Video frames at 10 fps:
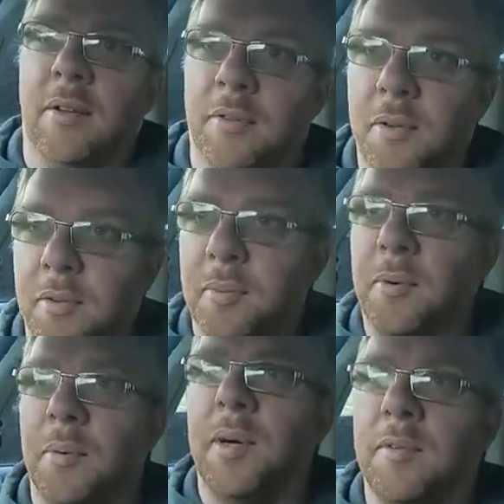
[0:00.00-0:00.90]
I'll do some
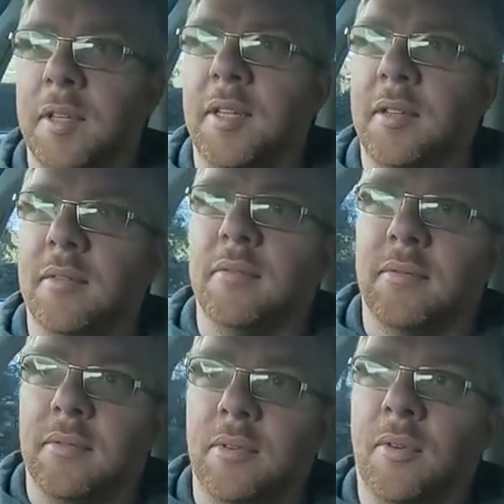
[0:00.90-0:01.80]
more
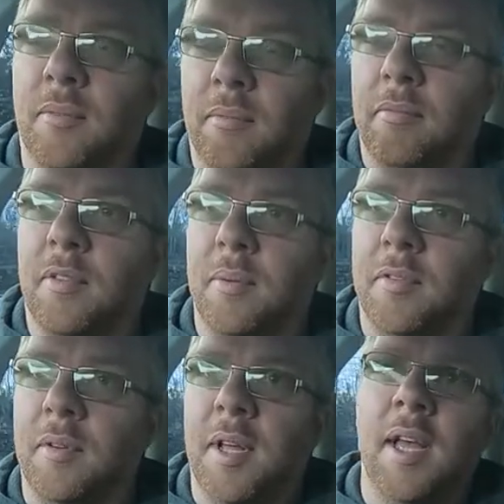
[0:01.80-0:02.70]
welding on so
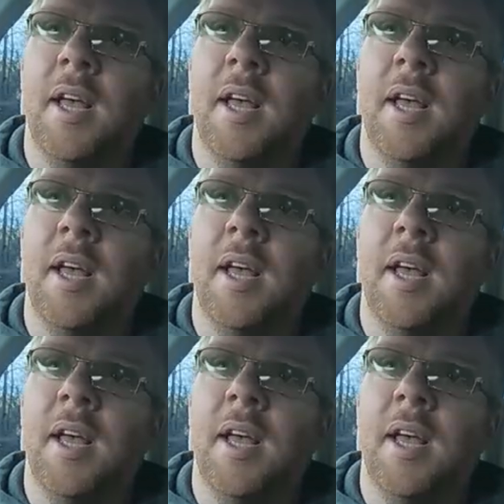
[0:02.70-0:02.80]
and so day.